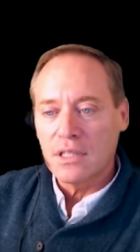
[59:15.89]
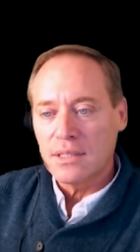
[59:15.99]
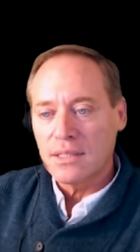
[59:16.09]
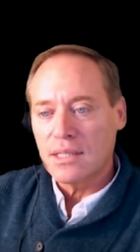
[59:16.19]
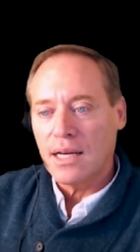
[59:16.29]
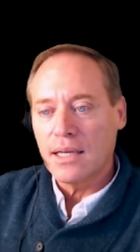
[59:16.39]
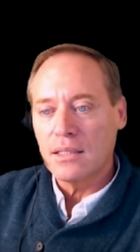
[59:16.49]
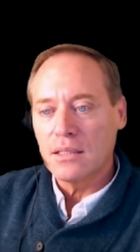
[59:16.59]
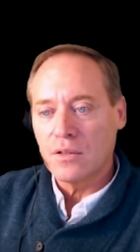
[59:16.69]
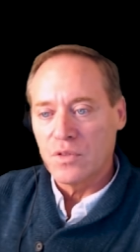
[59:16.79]
that
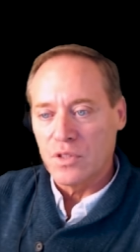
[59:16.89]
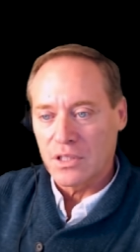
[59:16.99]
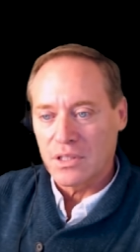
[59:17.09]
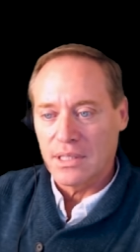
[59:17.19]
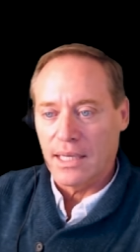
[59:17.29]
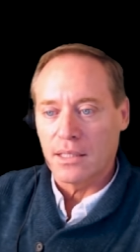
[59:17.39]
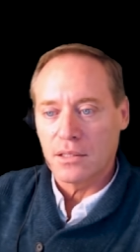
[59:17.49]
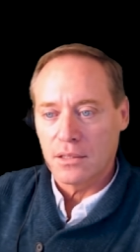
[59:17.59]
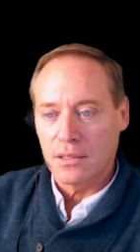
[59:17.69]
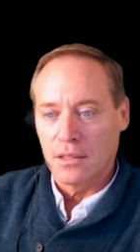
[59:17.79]
signs of
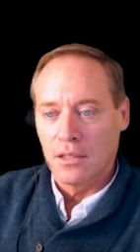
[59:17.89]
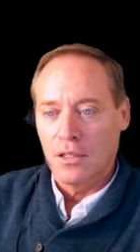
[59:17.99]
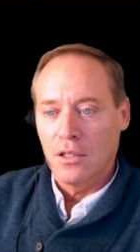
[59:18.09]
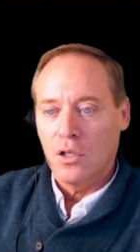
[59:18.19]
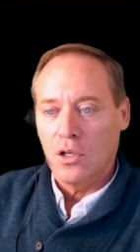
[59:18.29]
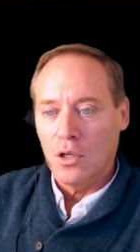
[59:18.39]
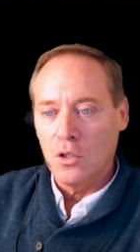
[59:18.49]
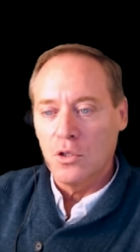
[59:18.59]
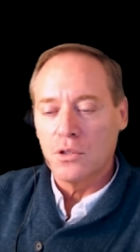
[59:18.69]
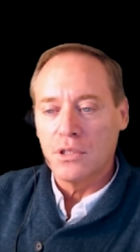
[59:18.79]
success are
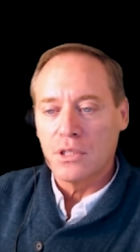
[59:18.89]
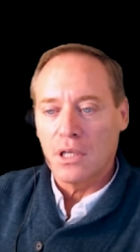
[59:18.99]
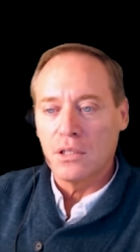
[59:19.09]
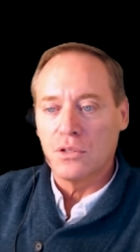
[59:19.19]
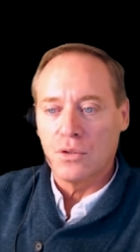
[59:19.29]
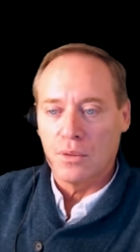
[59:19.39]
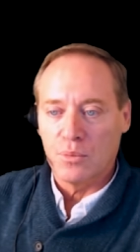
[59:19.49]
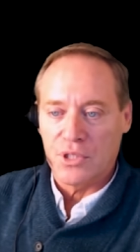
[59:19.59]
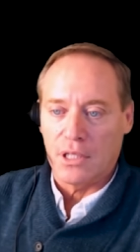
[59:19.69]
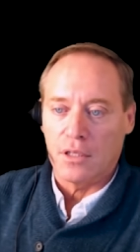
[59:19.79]
goods unto
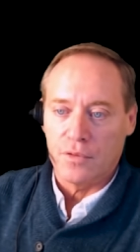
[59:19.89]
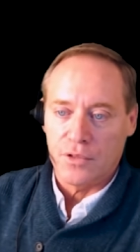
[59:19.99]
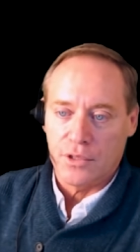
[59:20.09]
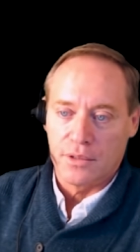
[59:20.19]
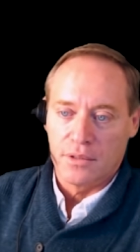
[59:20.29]
themselves,